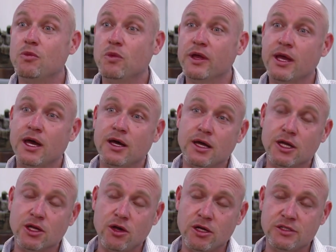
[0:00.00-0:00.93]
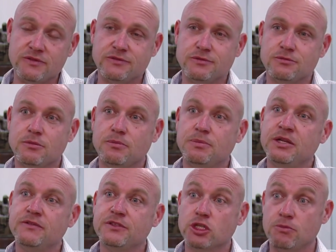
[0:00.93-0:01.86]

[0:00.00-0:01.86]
We are a bit of a